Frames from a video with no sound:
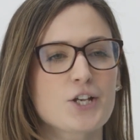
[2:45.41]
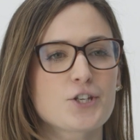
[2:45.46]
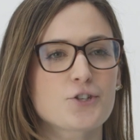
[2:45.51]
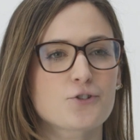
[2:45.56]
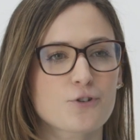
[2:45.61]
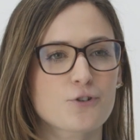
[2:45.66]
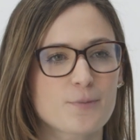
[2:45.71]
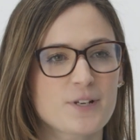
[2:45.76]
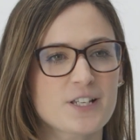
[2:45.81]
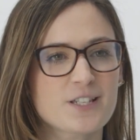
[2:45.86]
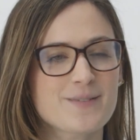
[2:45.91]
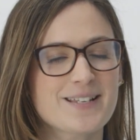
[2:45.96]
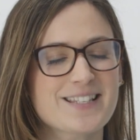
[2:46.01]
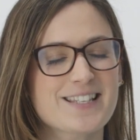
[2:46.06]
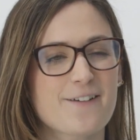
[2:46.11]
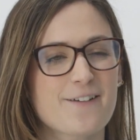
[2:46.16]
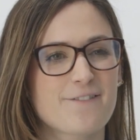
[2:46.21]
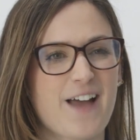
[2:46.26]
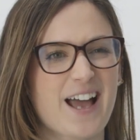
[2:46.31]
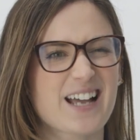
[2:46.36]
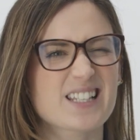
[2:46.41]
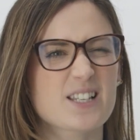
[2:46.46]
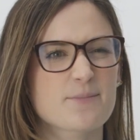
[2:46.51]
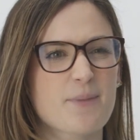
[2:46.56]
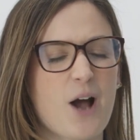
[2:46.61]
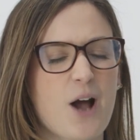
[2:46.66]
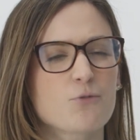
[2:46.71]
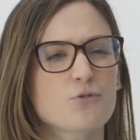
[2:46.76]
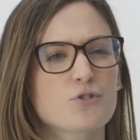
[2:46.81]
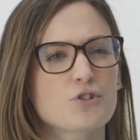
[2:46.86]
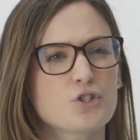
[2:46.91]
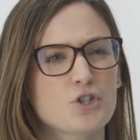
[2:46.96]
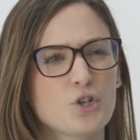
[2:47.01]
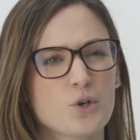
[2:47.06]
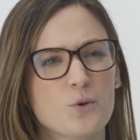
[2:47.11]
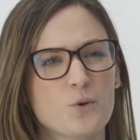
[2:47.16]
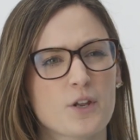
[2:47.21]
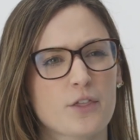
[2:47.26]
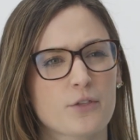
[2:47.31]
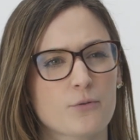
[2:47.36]
Strabismus affects about
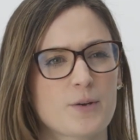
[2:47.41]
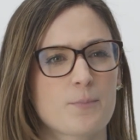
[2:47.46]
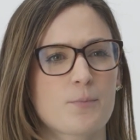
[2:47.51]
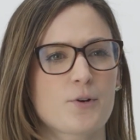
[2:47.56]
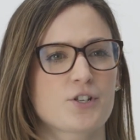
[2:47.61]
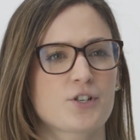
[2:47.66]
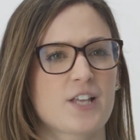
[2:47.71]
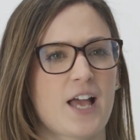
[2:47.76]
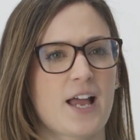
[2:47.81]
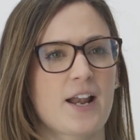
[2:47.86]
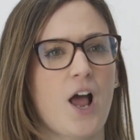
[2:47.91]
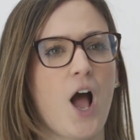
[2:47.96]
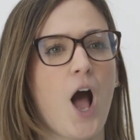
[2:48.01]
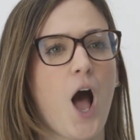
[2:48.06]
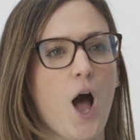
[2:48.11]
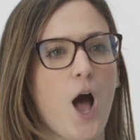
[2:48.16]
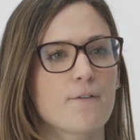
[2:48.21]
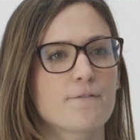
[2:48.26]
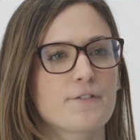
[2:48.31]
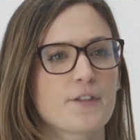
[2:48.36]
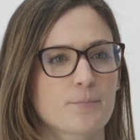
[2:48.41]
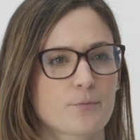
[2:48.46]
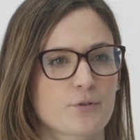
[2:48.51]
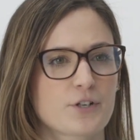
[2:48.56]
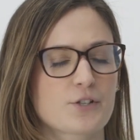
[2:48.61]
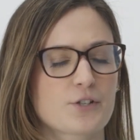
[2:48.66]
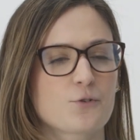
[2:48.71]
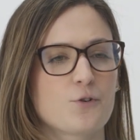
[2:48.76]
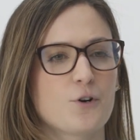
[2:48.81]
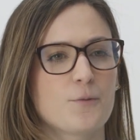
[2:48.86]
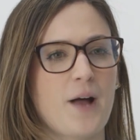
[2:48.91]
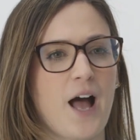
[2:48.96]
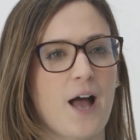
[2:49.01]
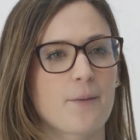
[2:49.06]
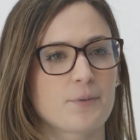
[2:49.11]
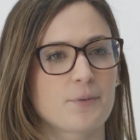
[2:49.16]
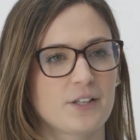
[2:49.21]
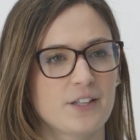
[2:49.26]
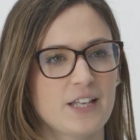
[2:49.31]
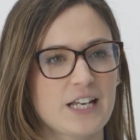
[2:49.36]
2 to 3% of the preschool
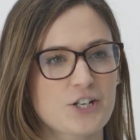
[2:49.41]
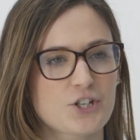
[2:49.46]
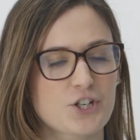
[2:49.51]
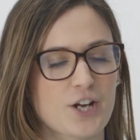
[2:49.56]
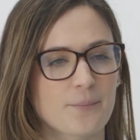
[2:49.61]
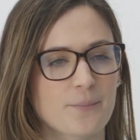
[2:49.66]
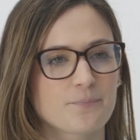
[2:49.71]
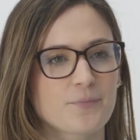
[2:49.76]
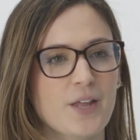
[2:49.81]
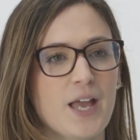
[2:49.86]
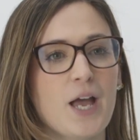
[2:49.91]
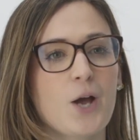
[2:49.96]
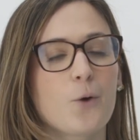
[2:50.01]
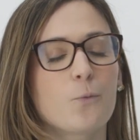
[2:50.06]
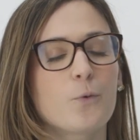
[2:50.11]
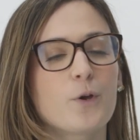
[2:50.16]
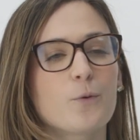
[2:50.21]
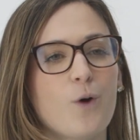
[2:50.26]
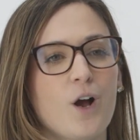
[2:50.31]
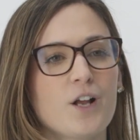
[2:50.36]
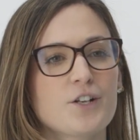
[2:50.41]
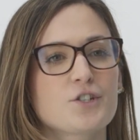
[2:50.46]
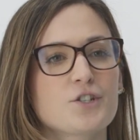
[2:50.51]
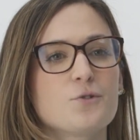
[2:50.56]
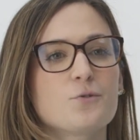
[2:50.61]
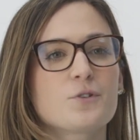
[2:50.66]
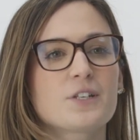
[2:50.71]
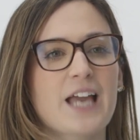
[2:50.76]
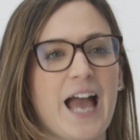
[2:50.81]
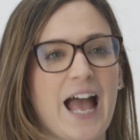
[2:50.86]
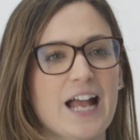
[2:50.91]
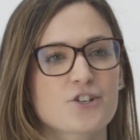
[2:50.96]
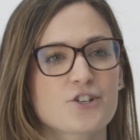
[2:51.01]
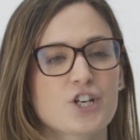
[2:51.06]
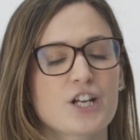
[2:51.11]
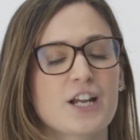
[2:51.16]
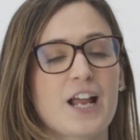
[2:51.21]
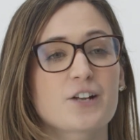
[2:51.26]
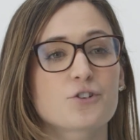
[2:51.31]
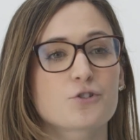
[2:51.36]
population. We want to catch
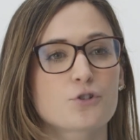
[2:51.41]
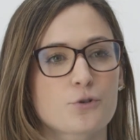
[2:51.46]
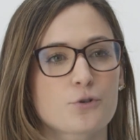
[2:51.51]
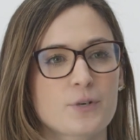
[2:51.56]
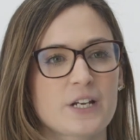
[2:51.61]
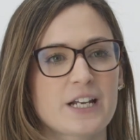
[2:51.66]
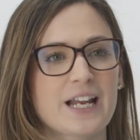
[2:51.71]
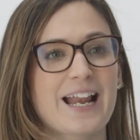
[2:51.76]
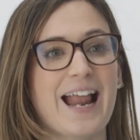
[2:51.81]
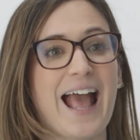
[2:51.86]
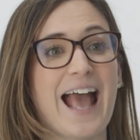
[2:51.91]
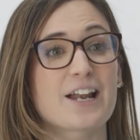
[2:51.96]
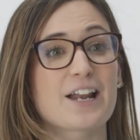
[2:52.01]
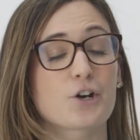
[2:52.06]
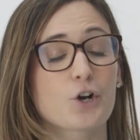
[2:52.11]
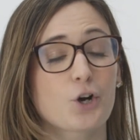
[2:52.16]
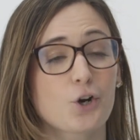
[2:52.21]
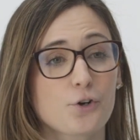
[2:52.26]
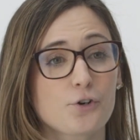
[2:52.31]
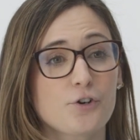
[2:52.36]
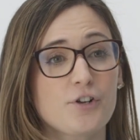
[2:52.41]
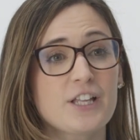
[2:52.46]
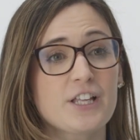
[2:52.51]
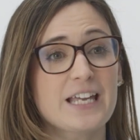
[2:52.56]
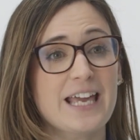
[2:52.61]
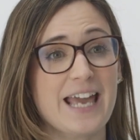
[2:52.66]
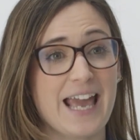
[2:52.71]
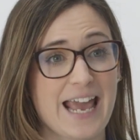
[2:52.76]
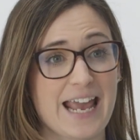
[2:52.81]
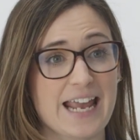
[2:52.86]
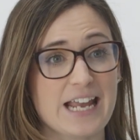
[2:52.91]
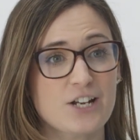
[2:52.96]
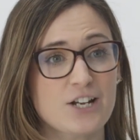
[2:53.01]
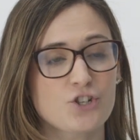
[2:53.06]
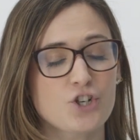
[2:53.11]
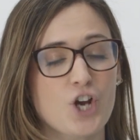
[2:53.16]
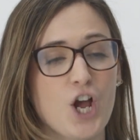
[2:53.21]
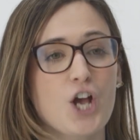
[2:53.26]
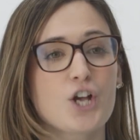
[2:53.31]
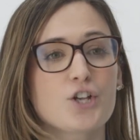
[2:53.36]
it and treat it at an early
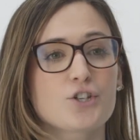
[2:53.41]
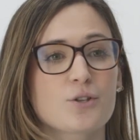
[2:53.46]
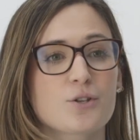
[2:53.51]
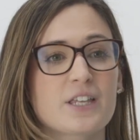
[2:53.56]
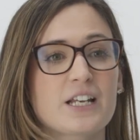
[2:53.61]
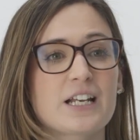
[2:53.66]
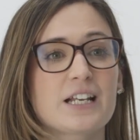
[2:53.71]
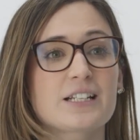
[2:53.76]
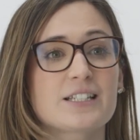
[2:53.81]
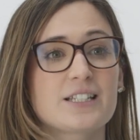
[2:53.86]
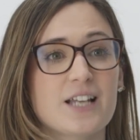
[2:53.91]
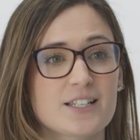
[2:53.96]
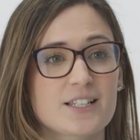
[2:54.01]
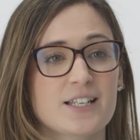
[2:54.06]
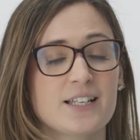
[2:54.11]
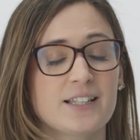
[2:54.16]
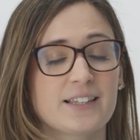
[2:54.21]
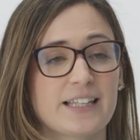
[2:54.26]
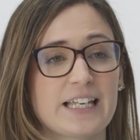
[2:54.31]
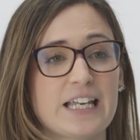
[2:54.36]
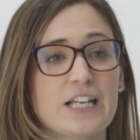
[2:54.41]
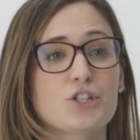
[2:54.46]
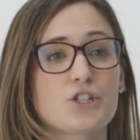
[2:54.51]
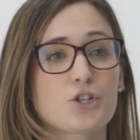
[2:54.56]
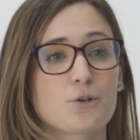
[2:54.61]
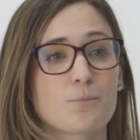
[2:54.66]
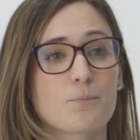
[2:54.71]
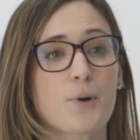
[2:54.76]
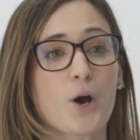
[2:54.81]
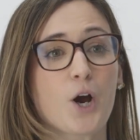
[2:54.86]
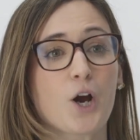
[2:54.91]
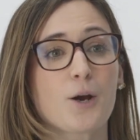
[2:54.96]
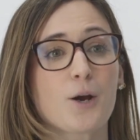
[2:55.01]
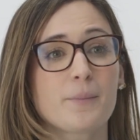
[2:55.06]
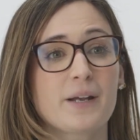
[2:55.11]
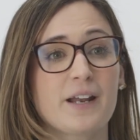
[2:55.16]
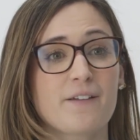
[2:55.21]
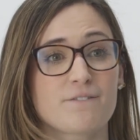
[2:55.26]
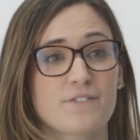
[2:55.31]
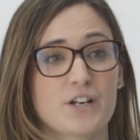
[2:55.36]
age so that it doesn't lead to
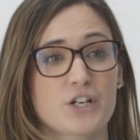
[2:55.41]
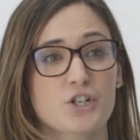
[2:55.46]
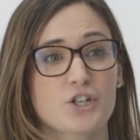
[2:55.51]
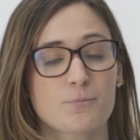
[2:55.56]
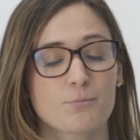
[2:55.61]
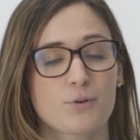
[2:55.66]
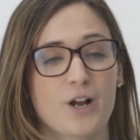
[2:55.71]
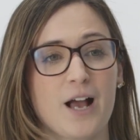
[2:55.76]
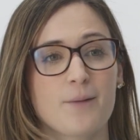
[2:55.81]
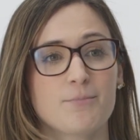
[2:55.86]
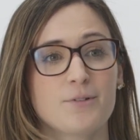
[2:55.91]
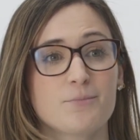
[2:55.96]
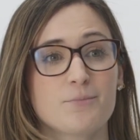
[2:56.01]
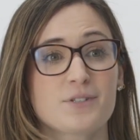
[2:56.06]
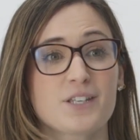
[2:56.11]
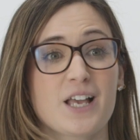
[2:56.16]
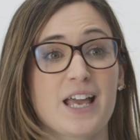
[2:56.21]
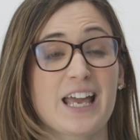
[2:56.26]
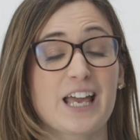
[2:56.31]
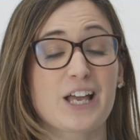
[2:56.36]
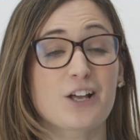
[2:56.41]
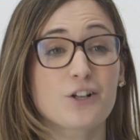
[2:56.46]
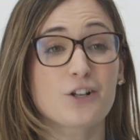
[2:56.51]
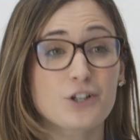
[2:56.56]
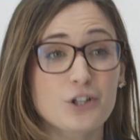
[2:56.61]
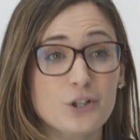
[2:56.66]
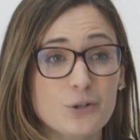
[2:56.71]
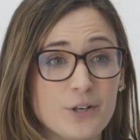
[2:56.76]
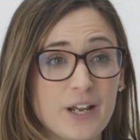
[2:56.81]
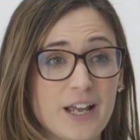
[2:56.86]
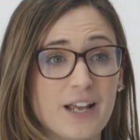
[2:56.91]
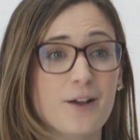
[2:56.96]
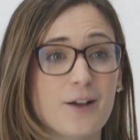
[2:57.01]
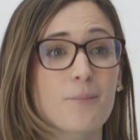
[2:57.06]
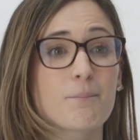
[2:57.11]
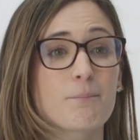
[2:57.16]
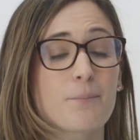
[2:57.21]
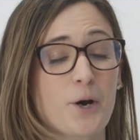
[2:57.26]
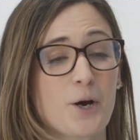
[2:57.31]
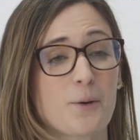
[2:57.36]
permanent vision problems, including
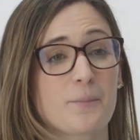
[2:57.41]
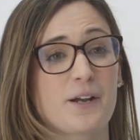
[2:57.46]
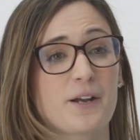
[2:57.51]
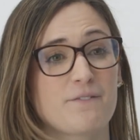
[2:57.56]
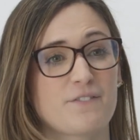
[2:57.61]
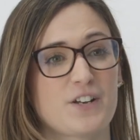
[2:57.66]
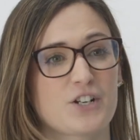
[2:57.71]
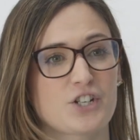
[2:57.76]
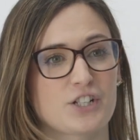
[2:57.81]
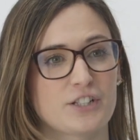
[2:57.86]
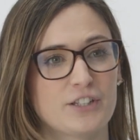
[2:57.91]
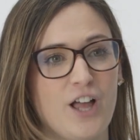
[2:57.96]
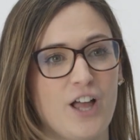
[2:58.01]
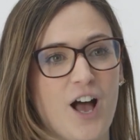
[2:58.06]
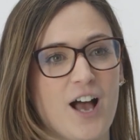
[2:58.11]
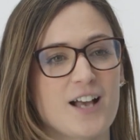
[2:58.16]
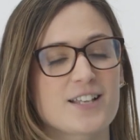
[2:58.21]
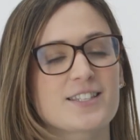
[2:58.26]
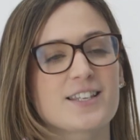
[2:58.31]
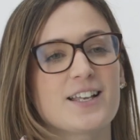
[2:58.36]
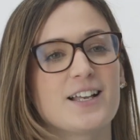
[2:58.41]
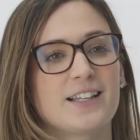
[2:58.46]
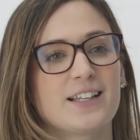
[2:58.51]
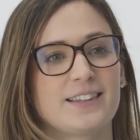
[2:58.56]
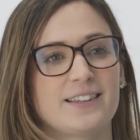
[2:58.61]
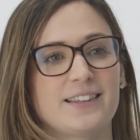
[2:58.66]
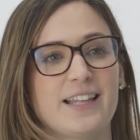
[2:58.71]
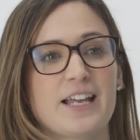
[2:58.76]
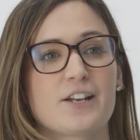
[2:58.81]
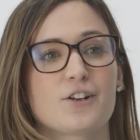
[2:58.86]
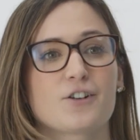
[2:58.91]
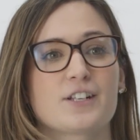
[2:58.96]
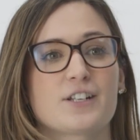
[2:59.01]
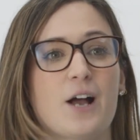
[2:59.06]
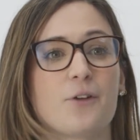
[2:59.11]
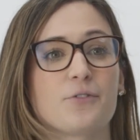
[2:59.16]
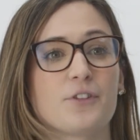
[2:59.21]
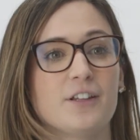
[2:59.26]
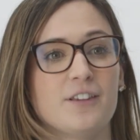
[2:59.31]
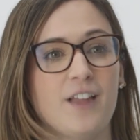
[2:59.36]
permanent vision loss later
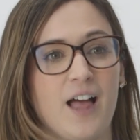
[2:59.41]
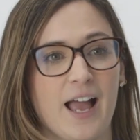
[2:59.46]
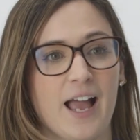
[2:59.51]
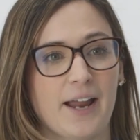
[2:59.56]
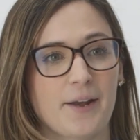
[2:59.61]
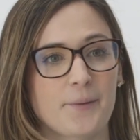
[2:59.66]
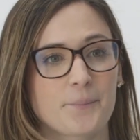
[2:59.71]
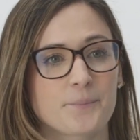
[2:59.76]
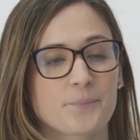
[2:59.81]
down the line.